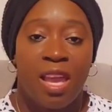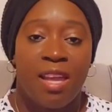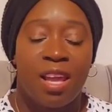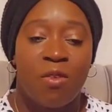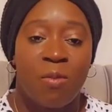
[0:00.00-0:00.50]

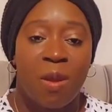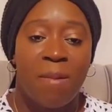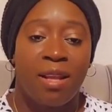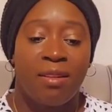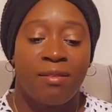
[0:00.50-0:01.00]
And I
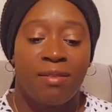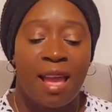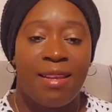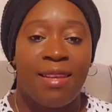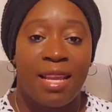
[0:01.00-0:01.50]
remember
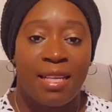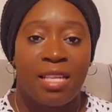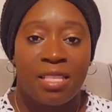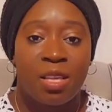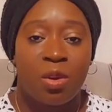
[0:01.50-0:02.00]
that day,
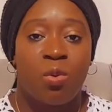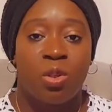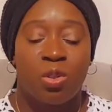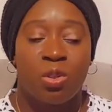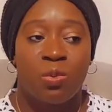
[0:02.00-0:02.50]
that series
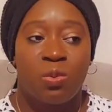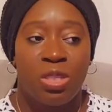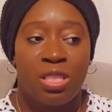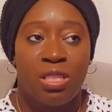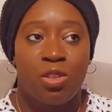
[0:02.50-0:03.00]
was,
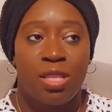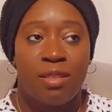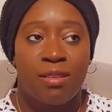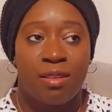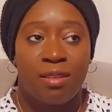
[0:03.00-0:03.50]

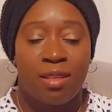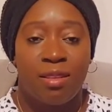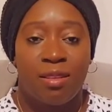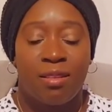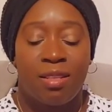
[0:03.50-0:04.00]

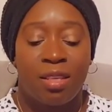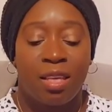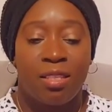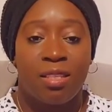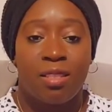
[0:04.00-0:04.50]
the
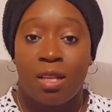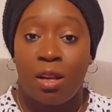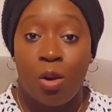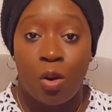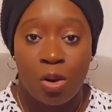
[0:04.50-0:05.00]
series is a
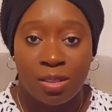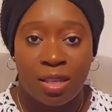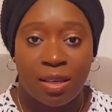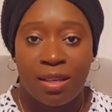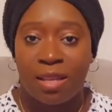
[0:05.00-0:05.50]
long
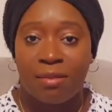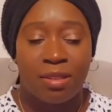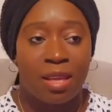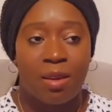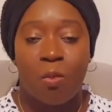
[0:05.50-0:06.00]
series. It can
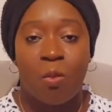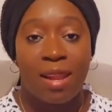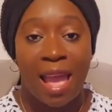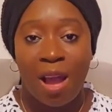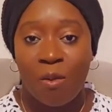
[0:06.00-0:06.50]
take
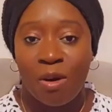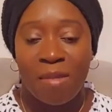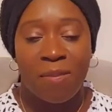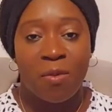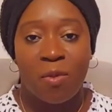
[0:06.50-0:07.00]
1 hour,
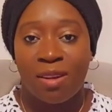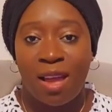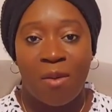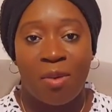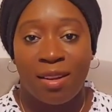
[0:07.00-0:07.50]
maybe 1.5
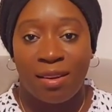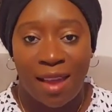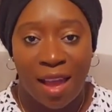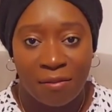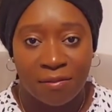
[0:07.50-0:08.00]

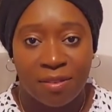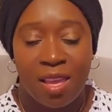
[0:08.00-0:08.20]
hours,